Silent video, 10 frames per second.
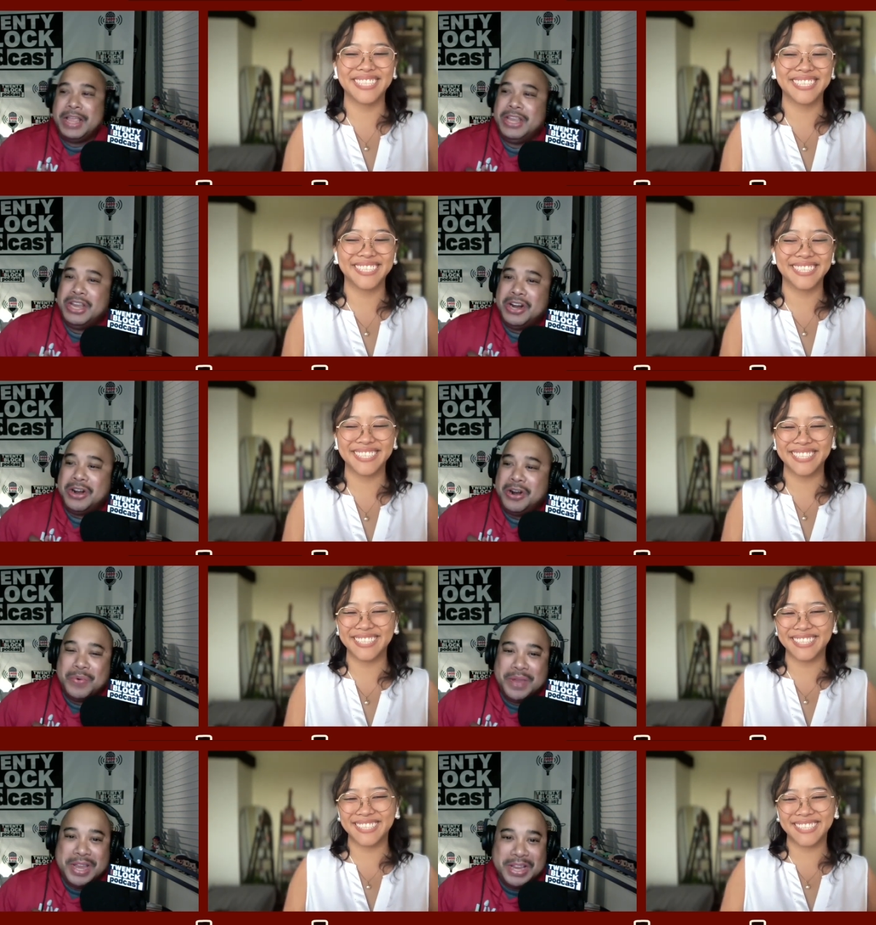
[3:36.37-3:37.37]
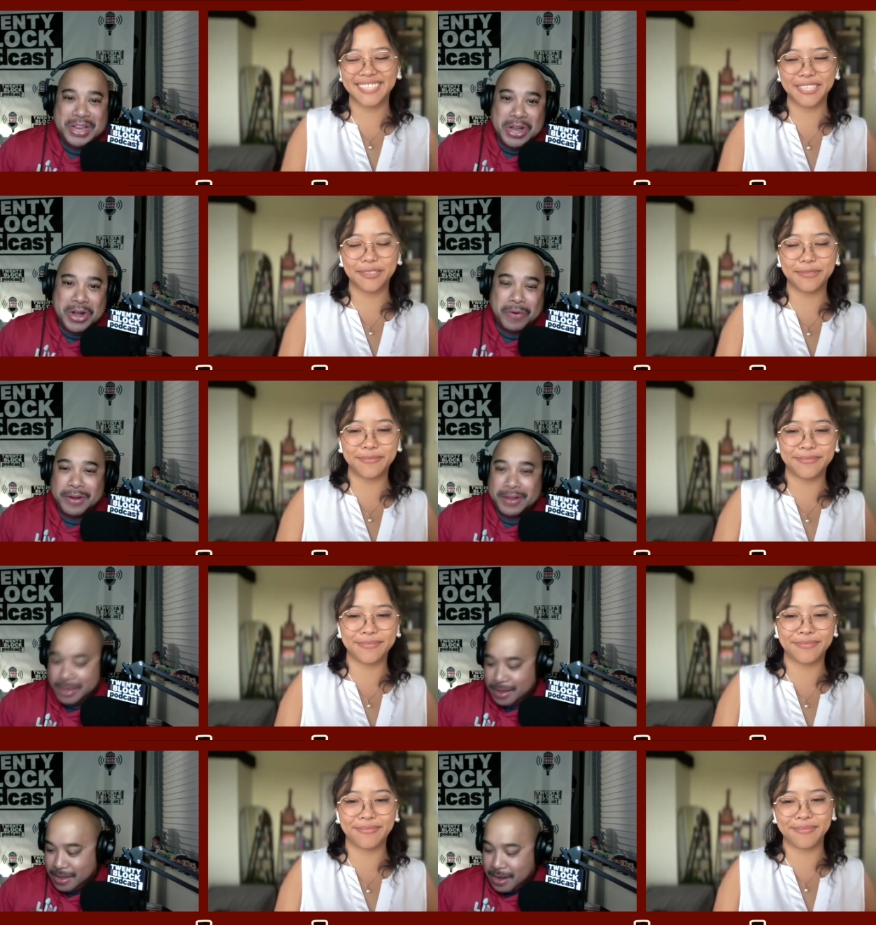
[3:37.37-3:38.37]
Speaker 1: Here we go.
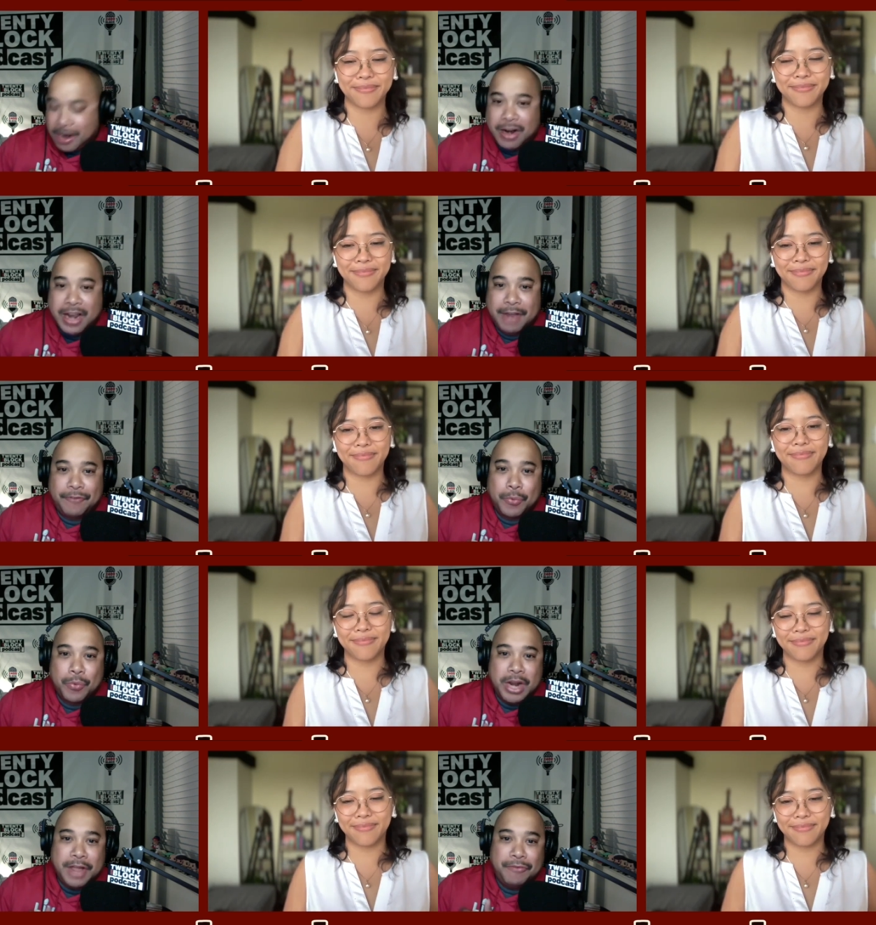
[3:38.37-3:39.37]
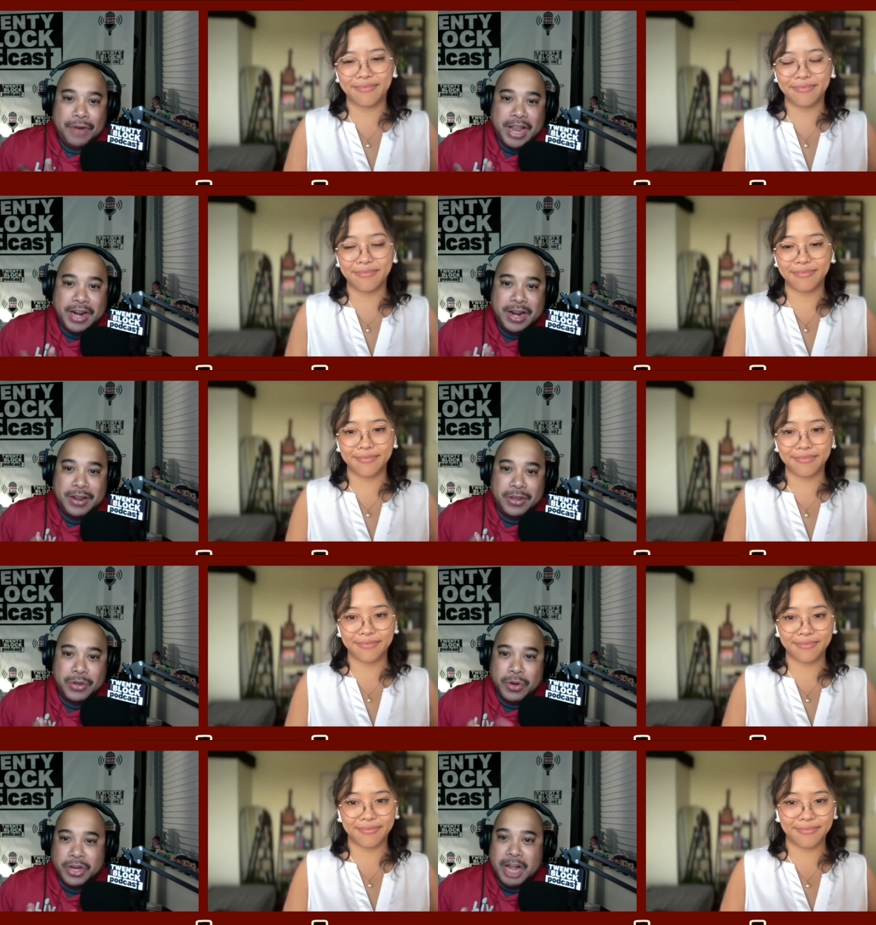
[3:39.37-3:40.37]
All right, from what I've read,
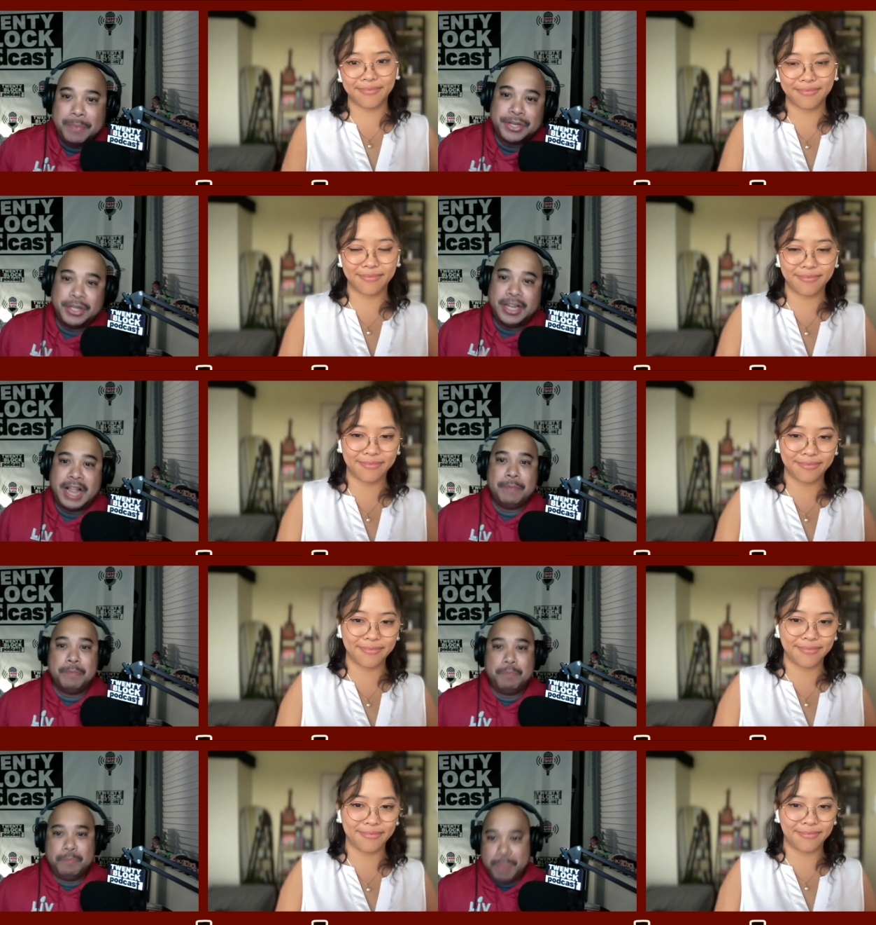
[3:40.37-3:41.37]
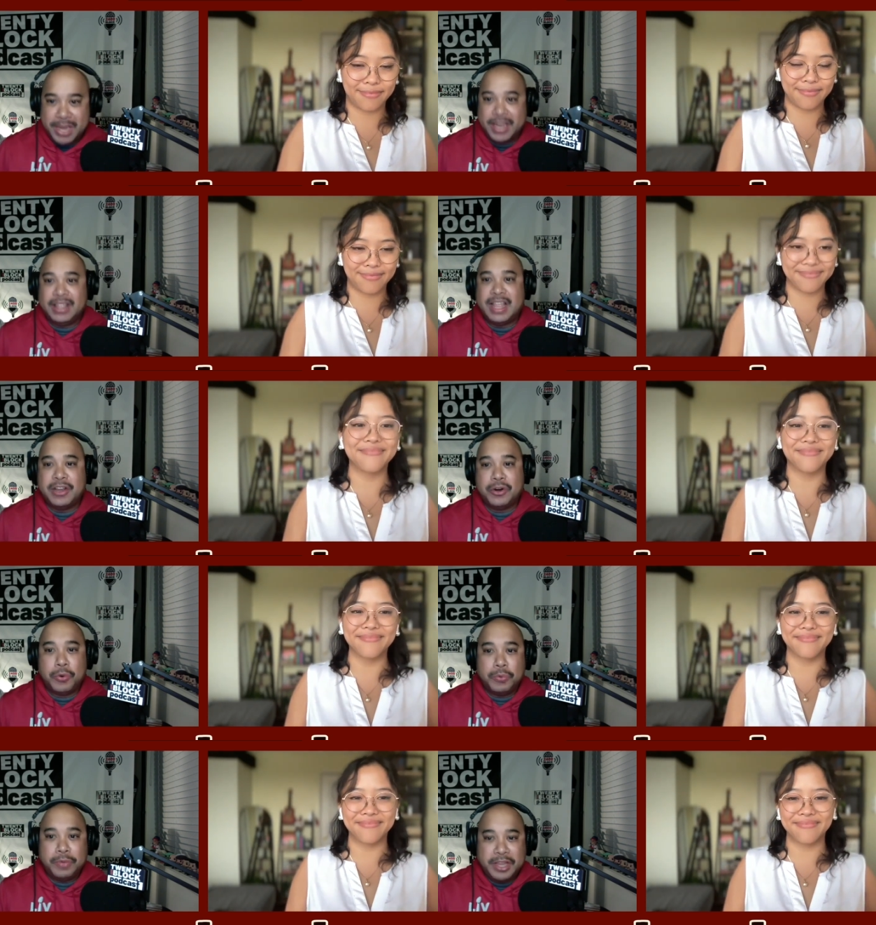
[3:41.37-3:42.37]
you accomplish a lot, being it that you're
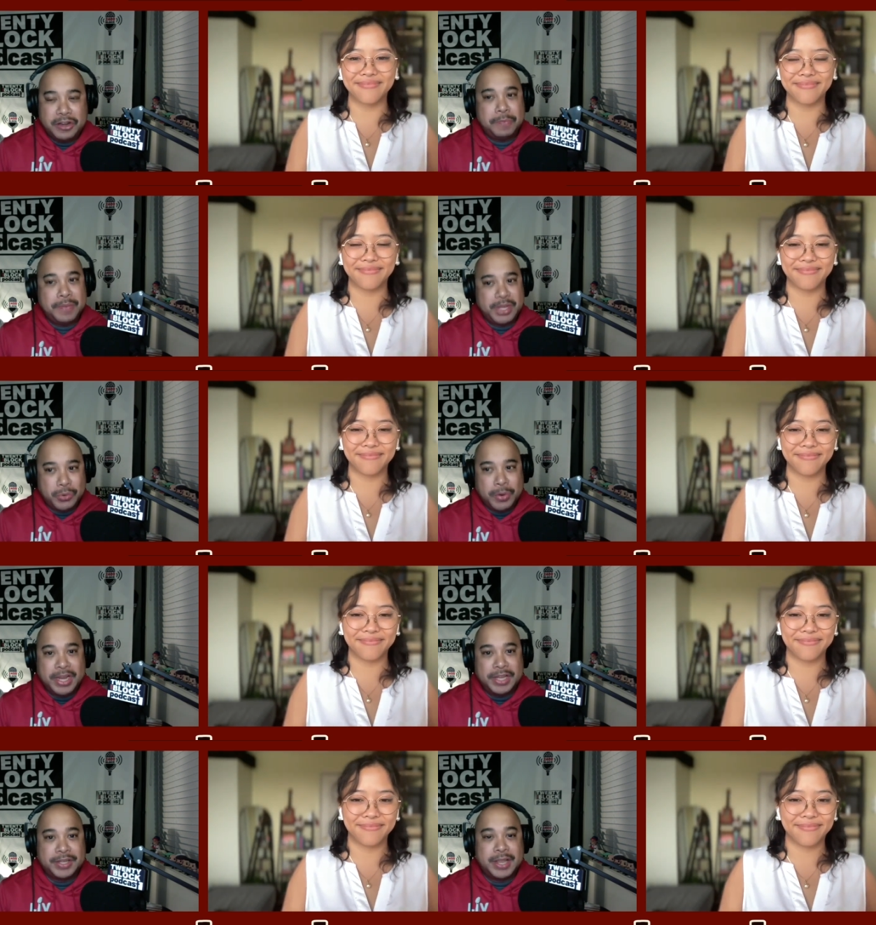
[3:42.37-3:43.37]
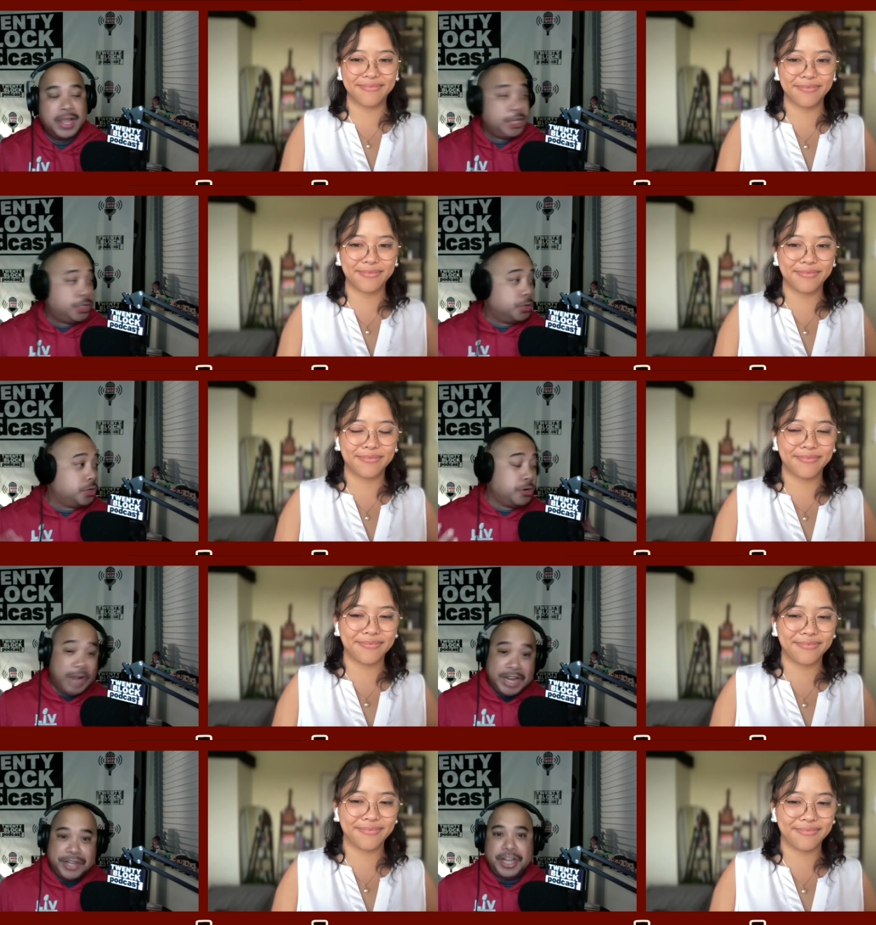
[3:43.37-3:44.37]
only in your mid-20s. So
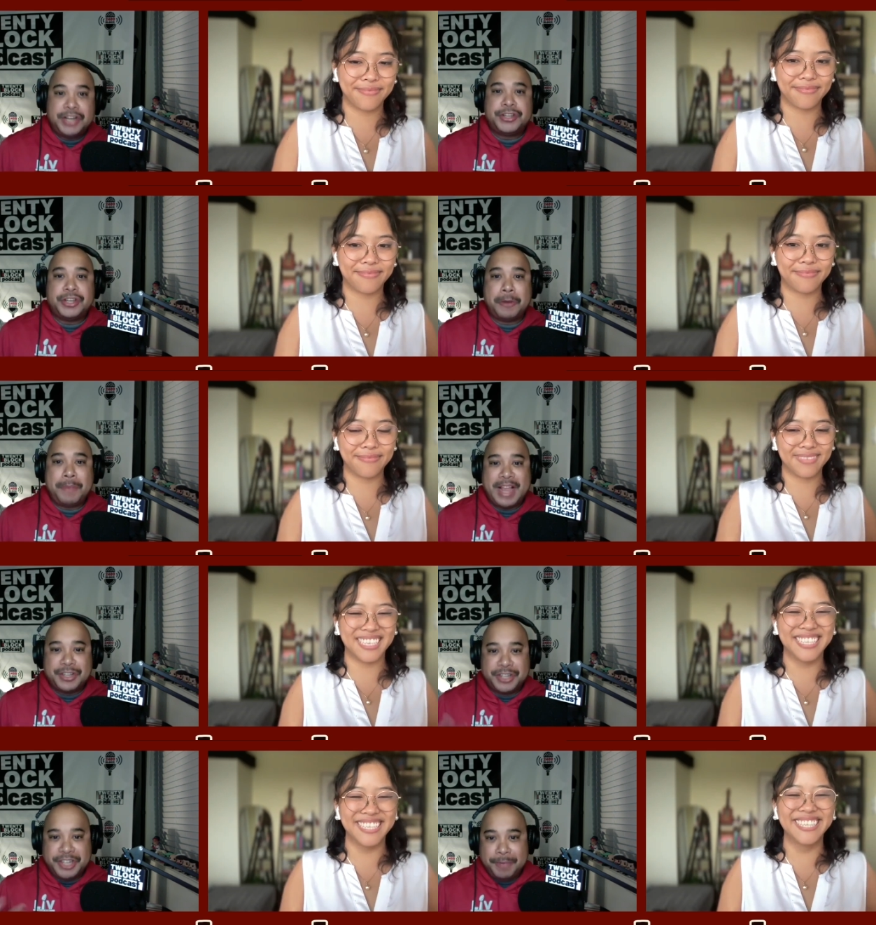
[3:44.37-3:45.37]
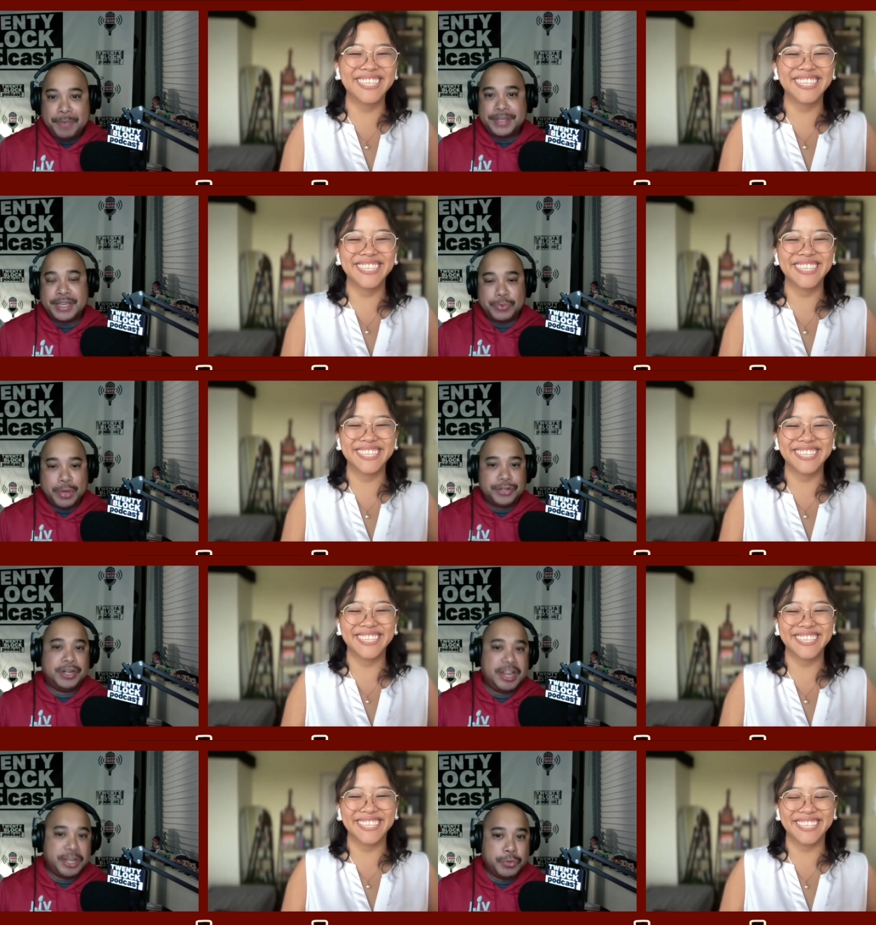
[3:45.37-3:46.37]
congratulations on your past achievements as well as
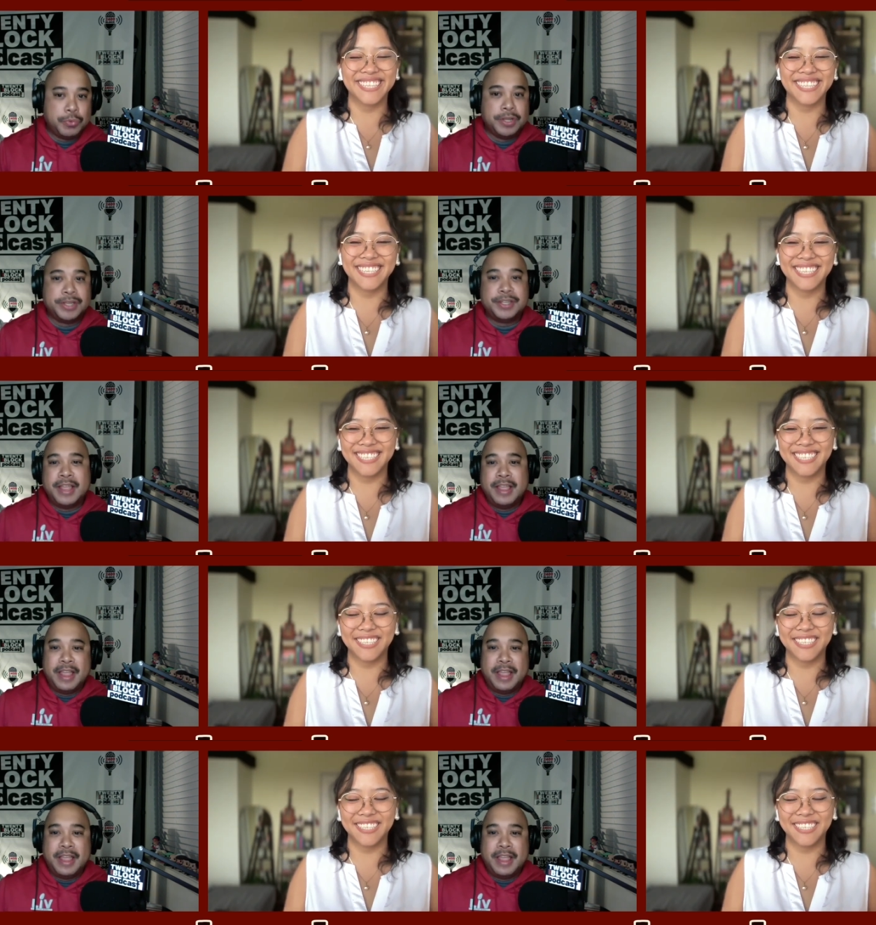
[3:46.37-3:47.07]
your latest ones.